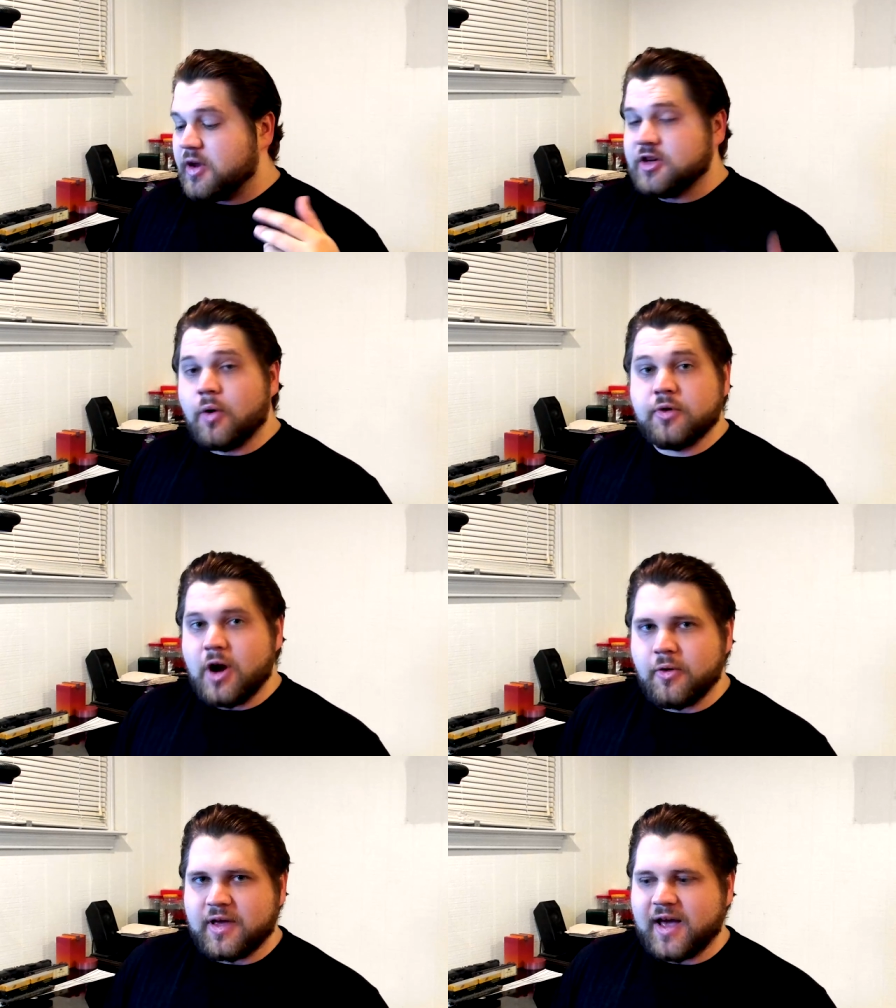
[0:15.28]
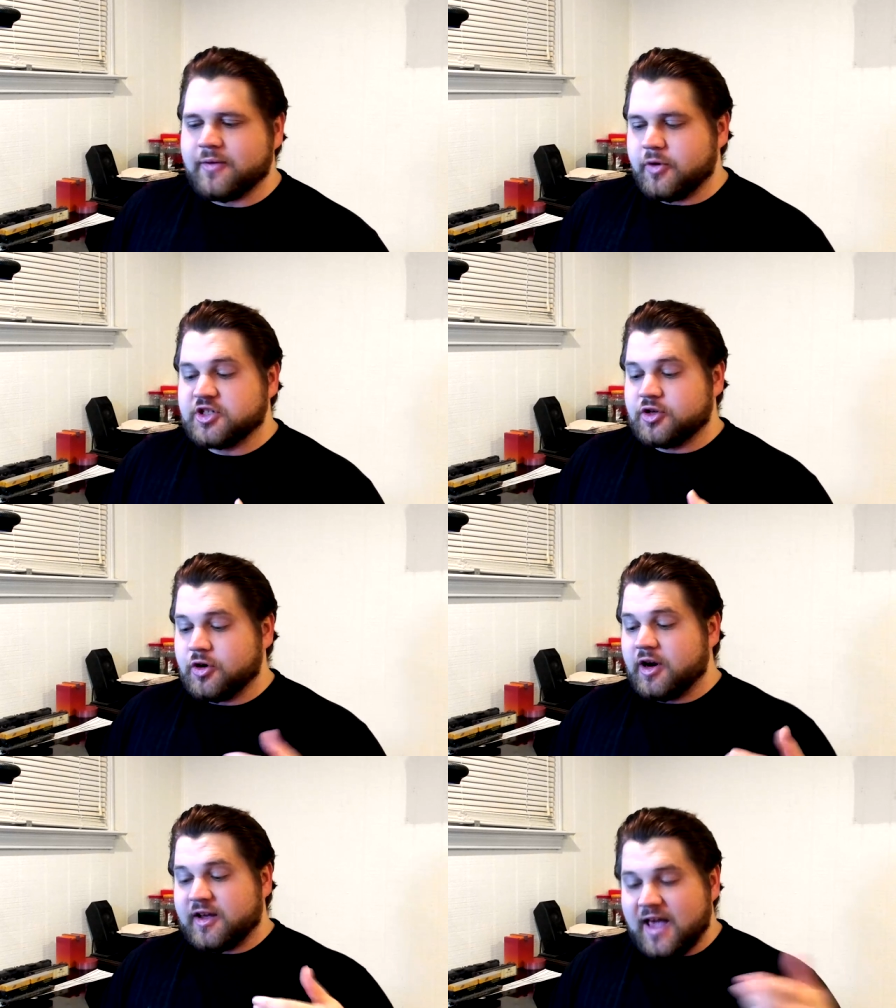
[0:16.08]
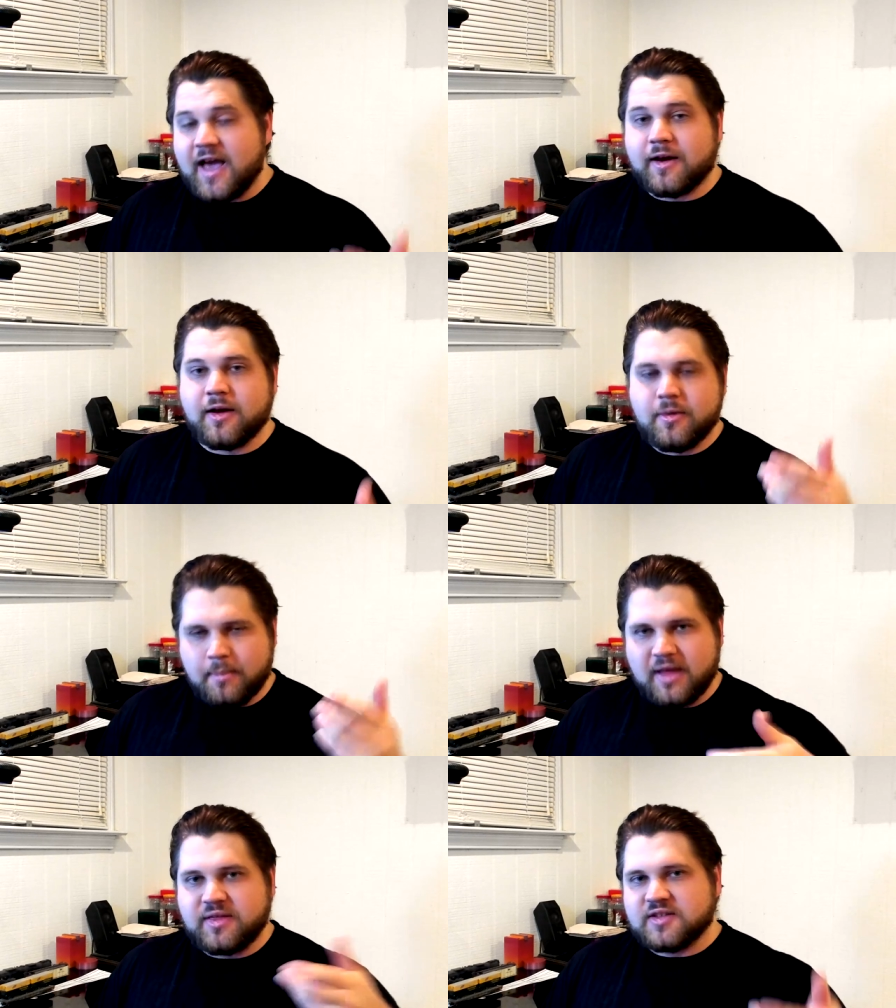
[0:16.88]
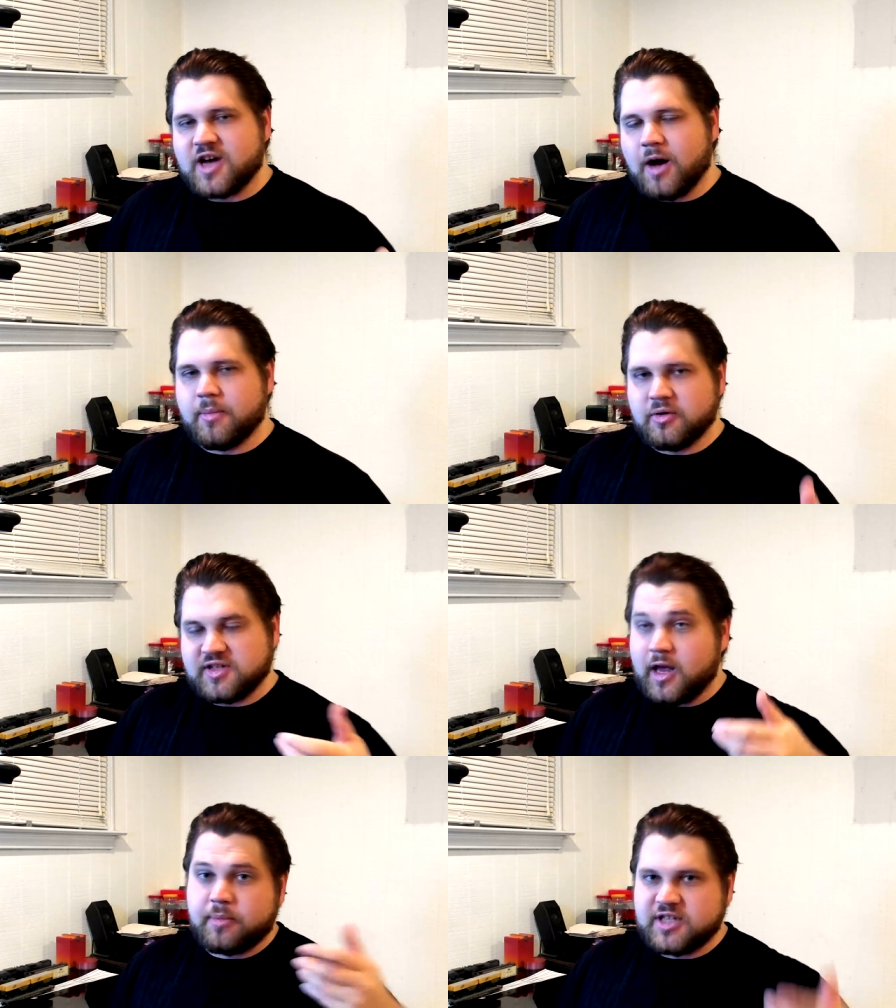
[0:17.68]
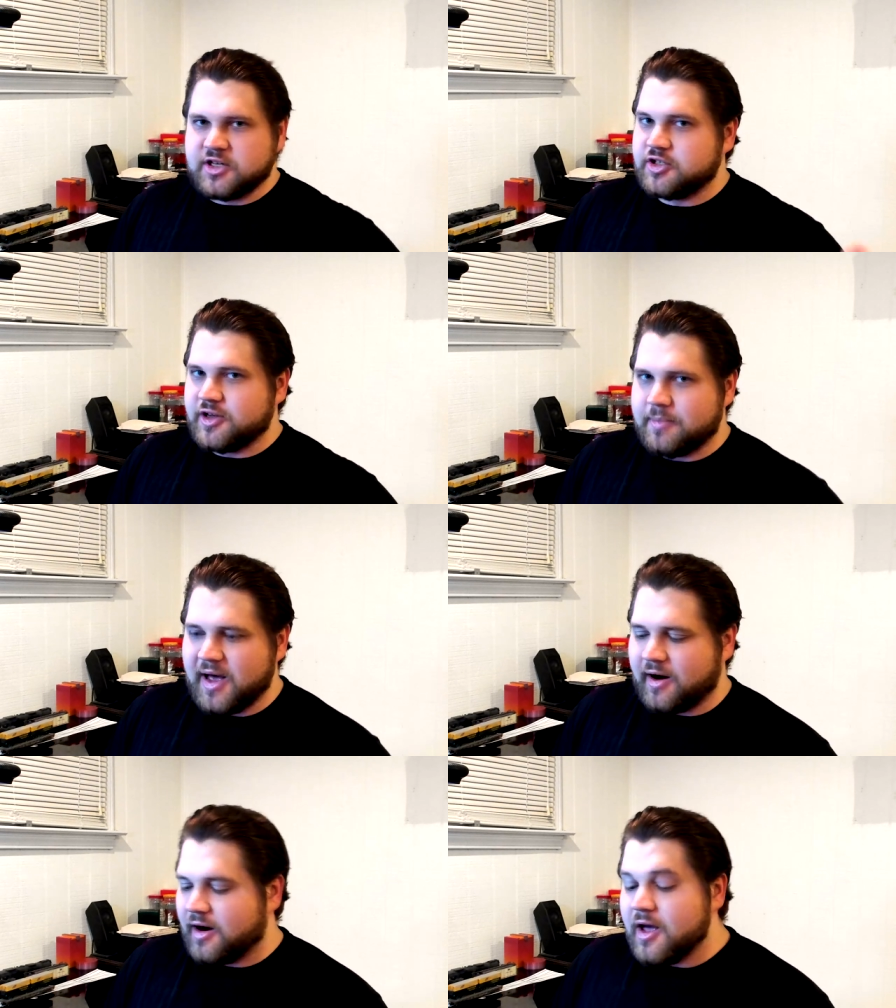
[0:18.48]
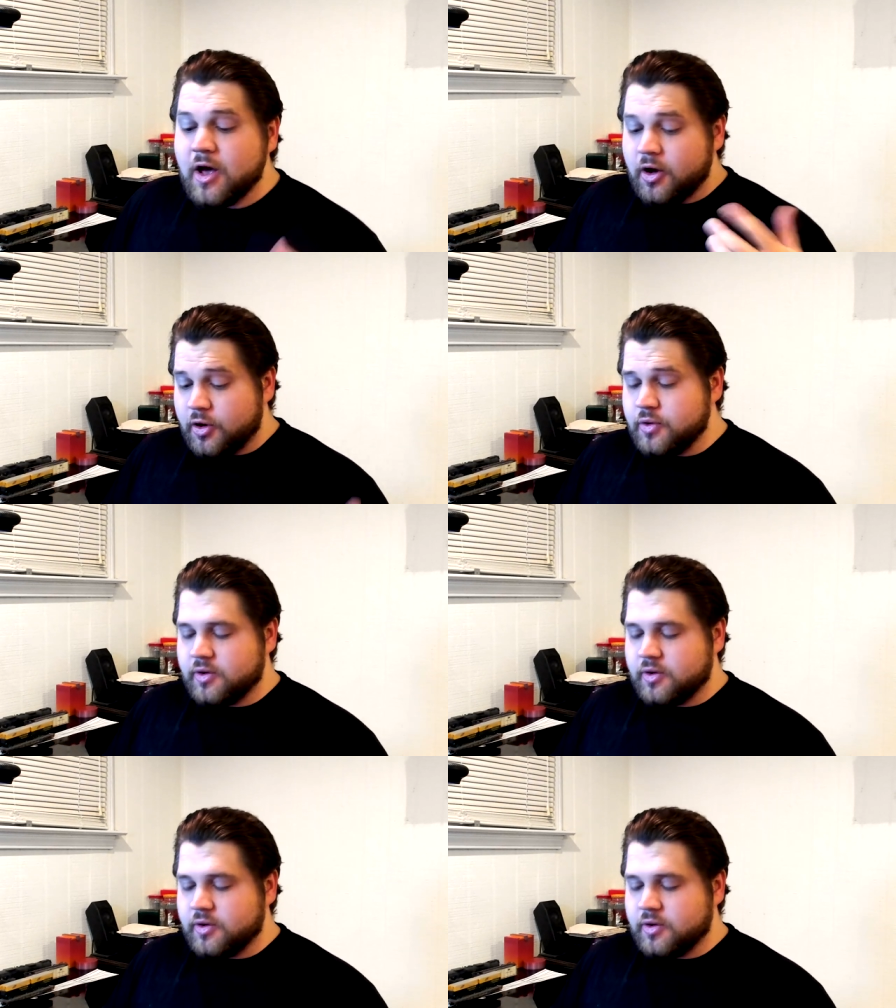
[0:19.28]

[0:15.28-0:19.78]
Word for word: that we don't know yet, which could again make these combos like potentially better.